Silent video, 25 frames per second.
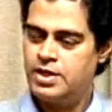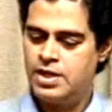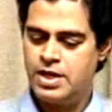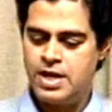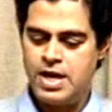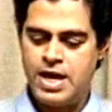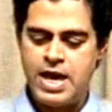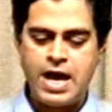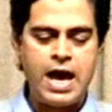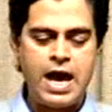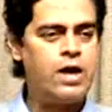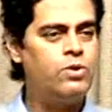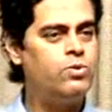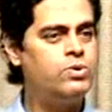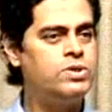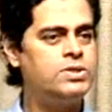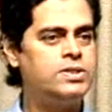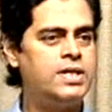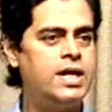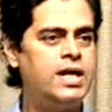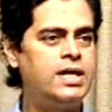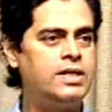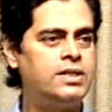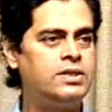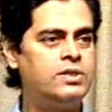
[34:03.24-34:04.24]
and we say
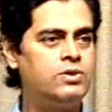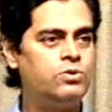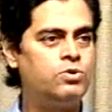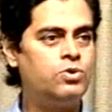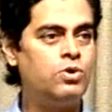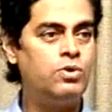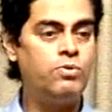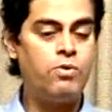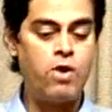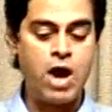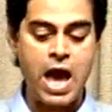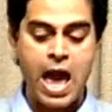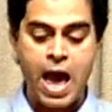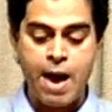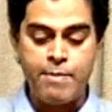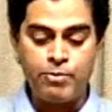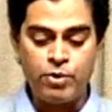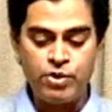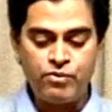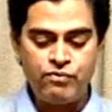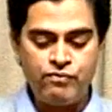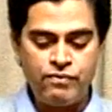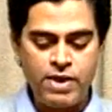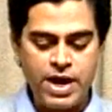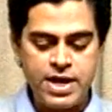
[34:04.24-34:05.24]
it will
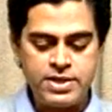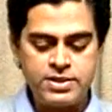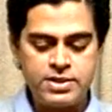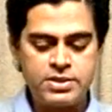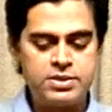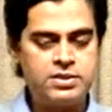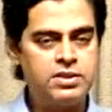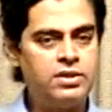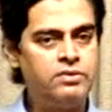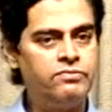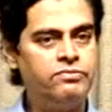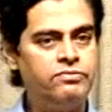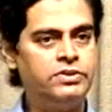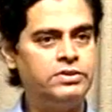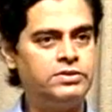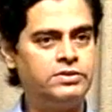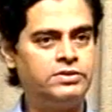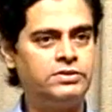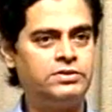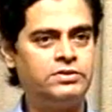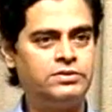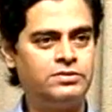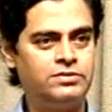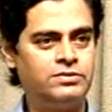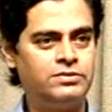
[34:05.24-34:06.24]
amorphize the
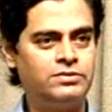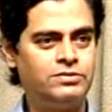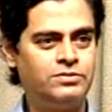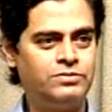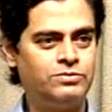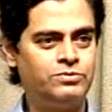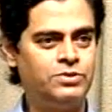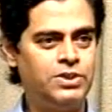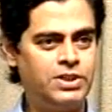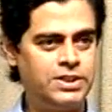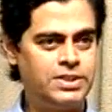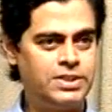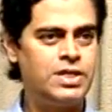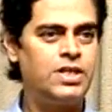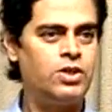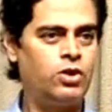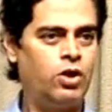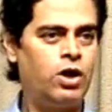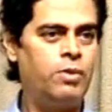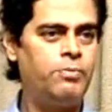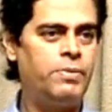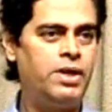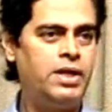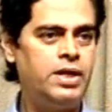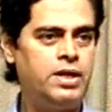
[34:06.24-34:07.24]
surface. We say
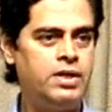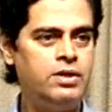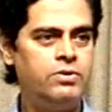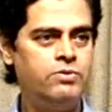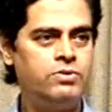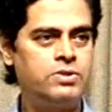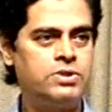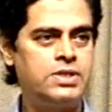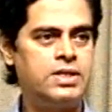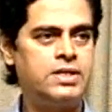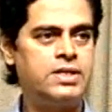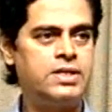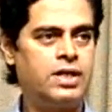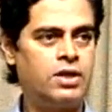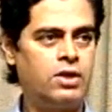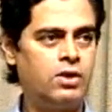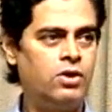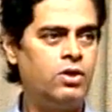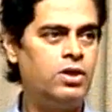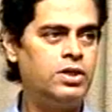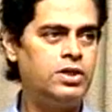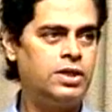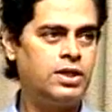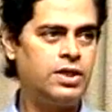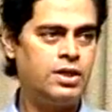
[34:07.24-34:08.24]
normally,
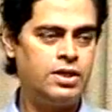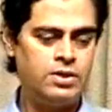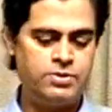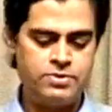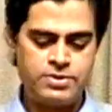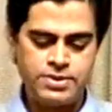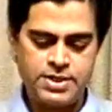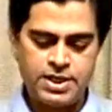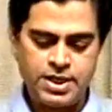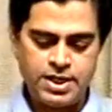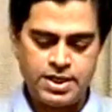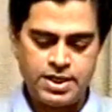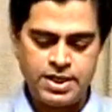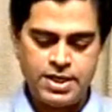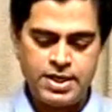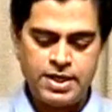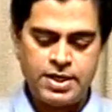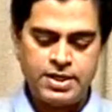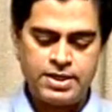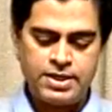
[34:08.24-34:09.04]
technologically, we say the